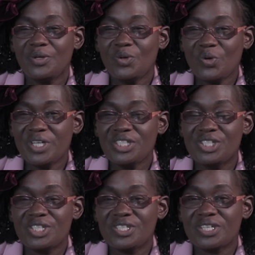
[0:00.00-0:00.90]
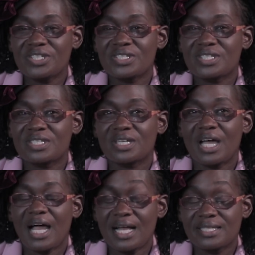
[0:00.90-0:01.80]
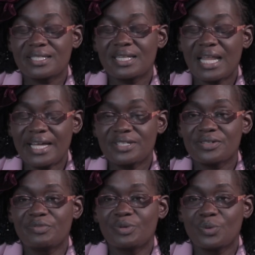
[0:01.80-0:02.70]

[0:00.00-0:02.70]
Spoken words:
knowing Jesus as the light of the